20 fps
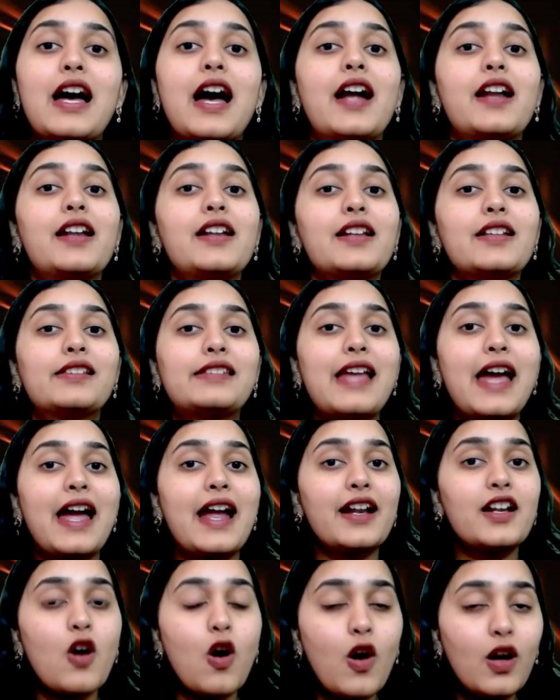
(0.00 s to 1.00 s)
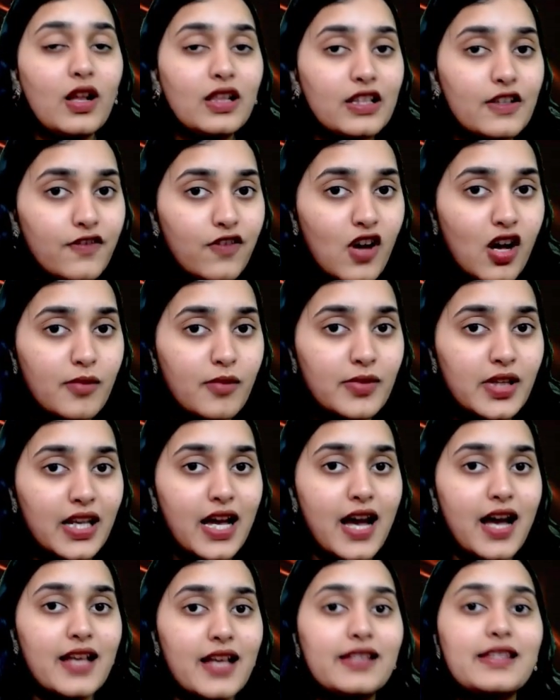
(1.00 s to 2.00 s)
understand all the
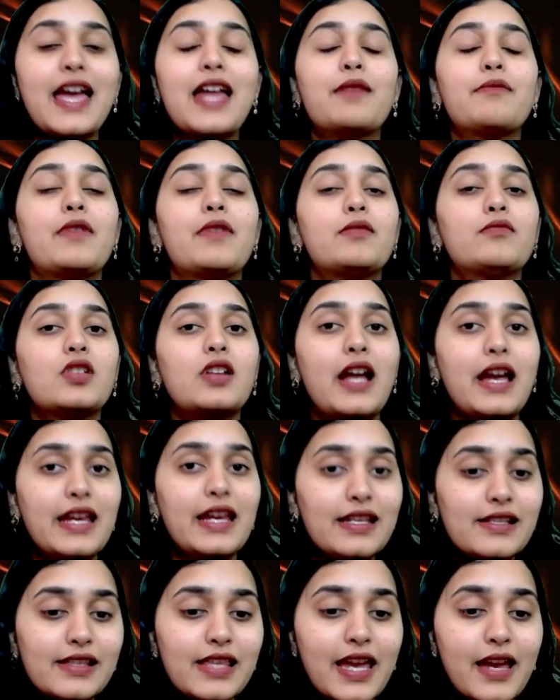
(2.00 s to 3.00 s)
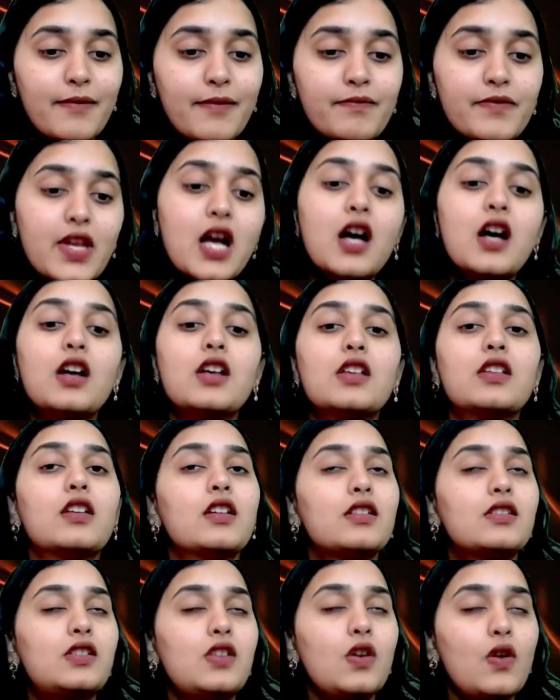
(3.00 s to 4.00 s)
formulas and memorize them
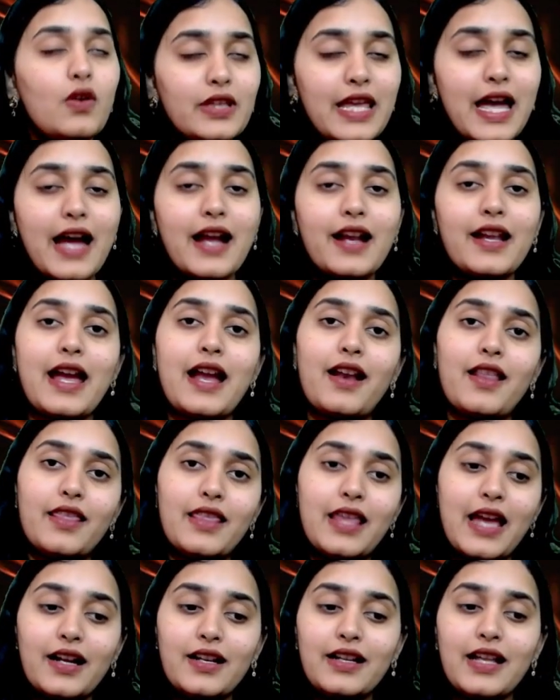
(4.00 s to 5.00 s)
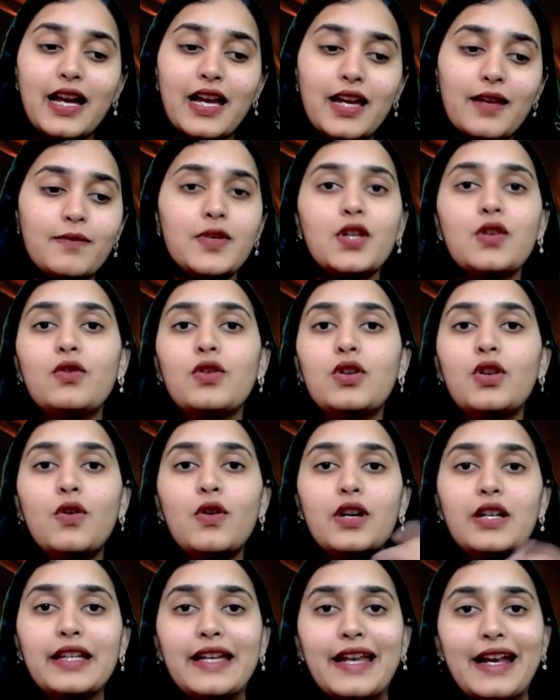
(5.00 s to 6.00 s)
so that at that time you
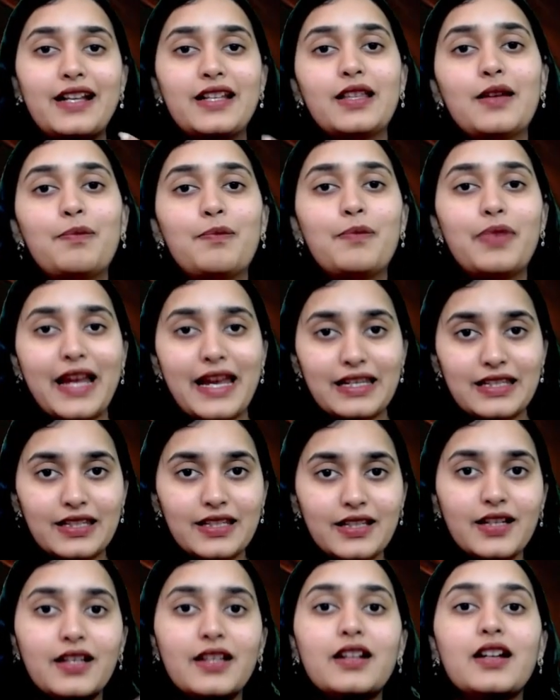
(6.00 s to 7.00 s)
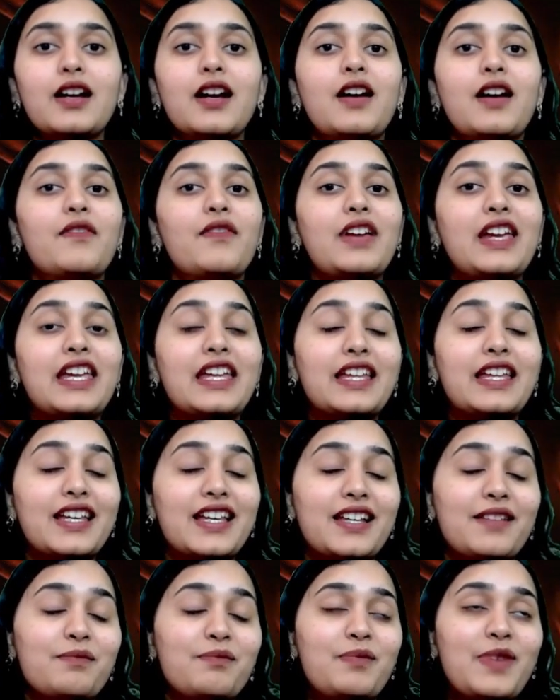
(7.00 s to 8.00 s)
don't get the pressure
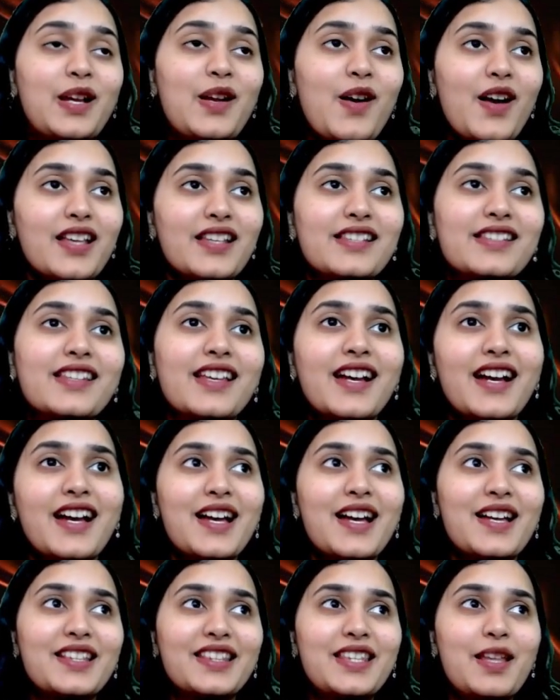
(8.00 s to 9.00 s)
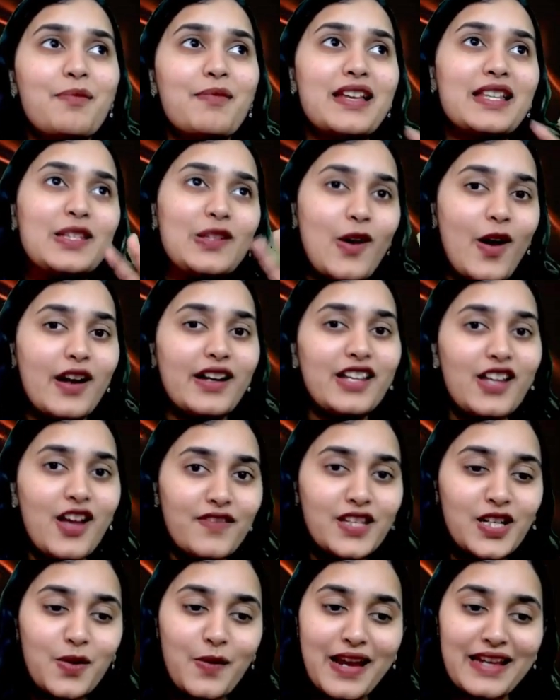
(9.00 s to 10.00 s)
uh, because the majority of
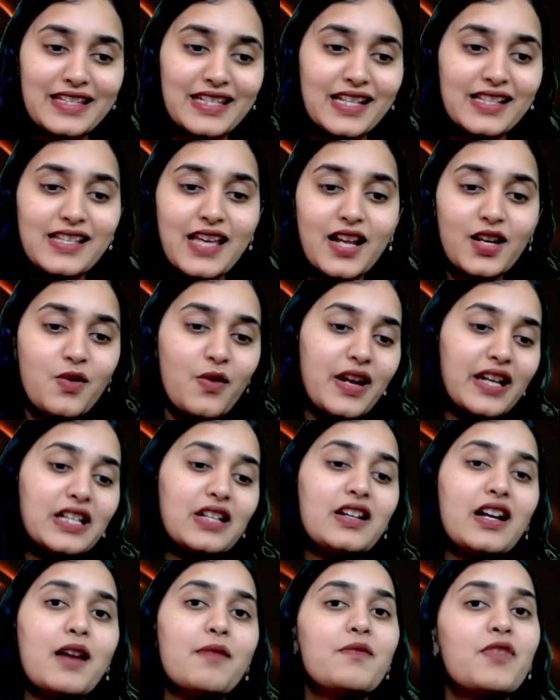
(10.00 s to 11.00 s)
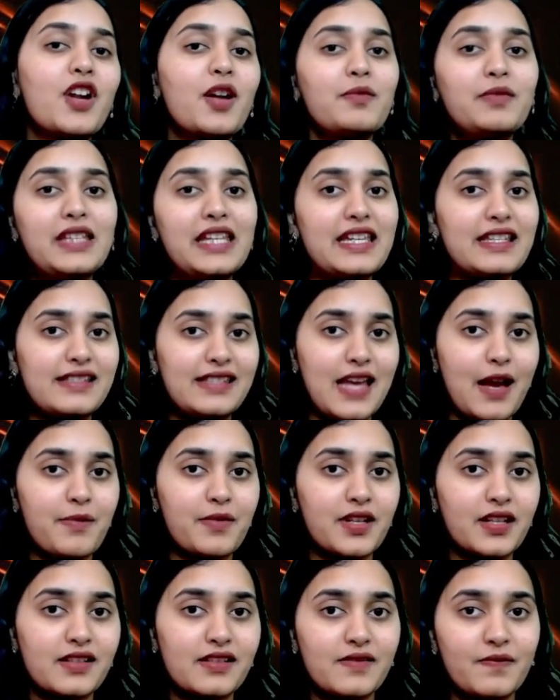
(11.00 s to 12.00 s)
the questions are going to come from these
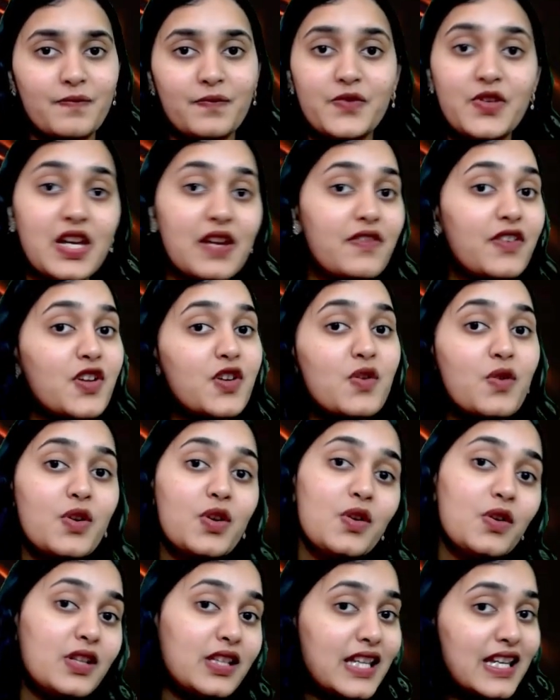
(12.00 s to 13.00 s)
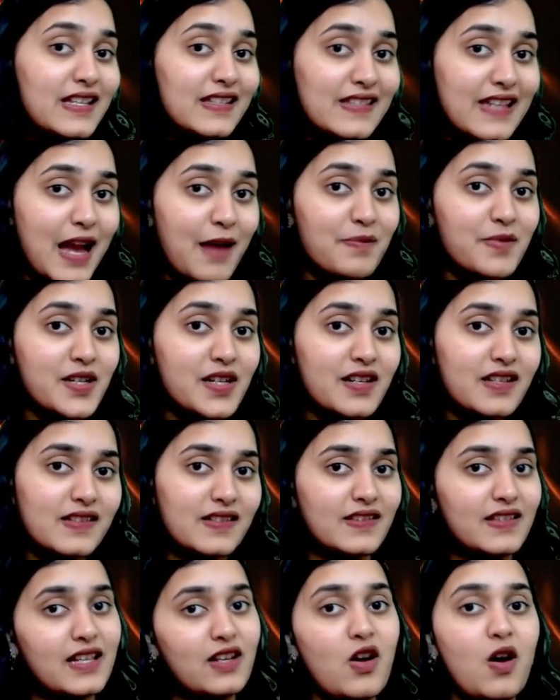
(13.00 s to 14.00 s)
chapters. So if you don't know these chapters,
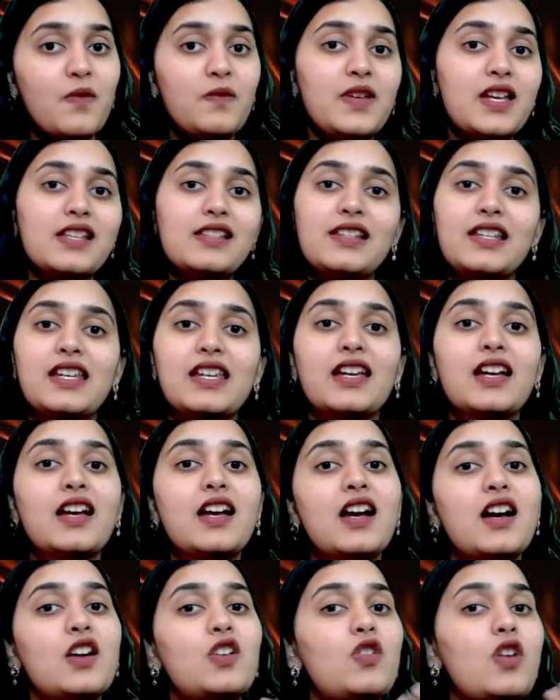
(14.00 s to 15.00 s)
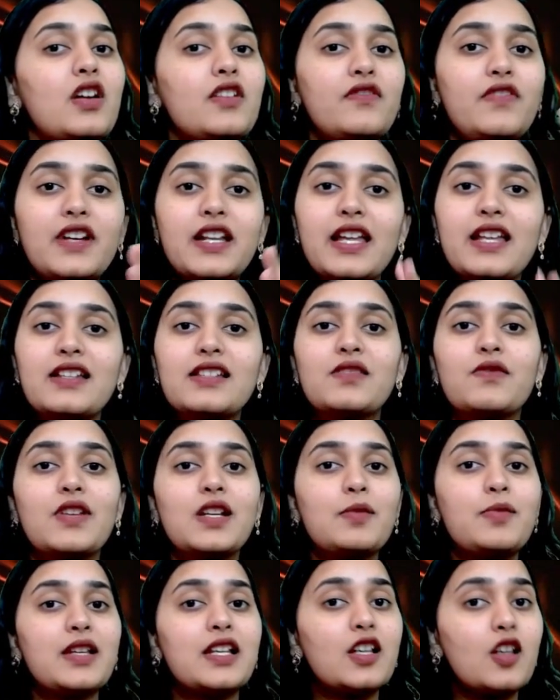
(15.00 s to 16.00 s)
then obviously confidence will
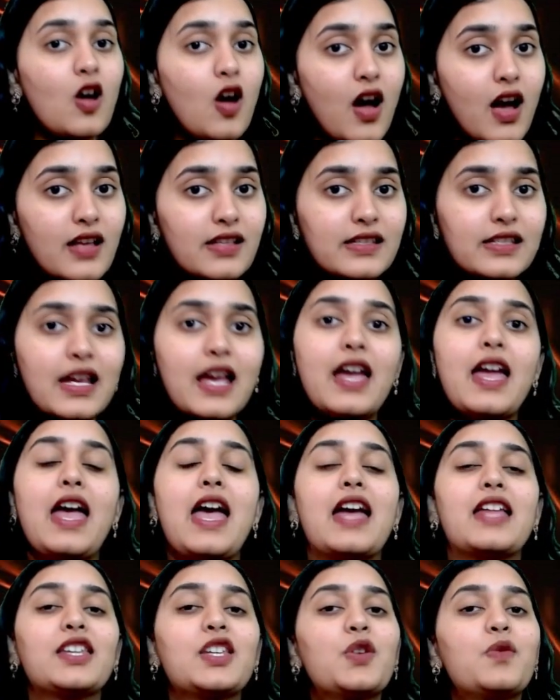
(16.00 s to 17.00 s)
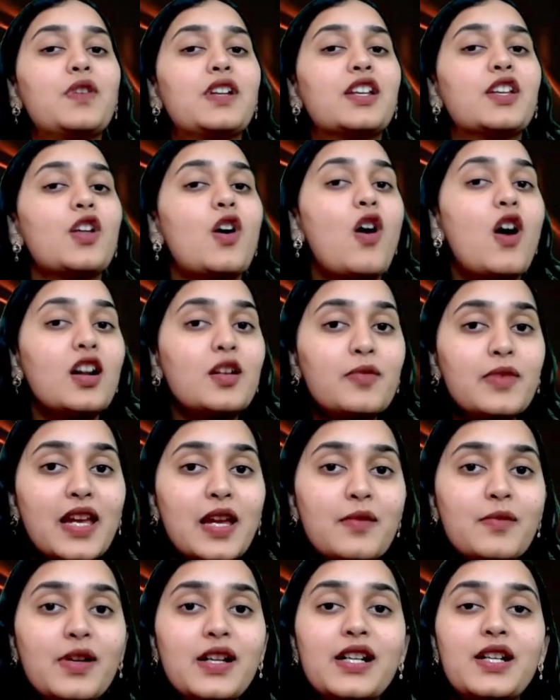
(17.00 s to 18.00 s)
be lost and you will not be
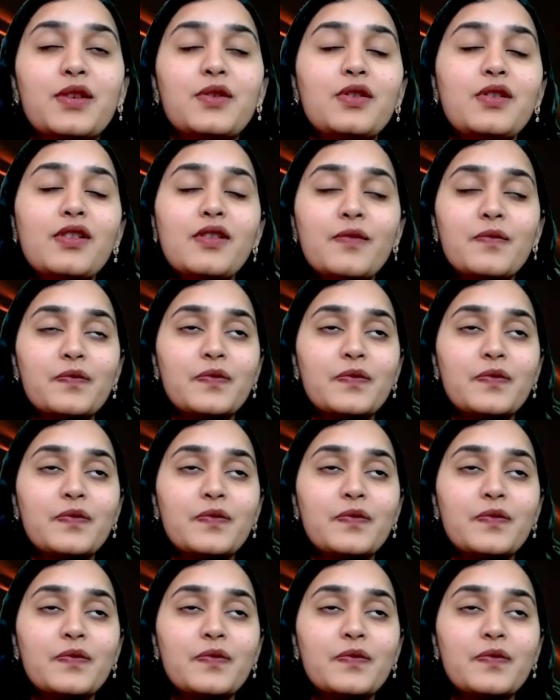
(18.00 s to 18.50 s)
able to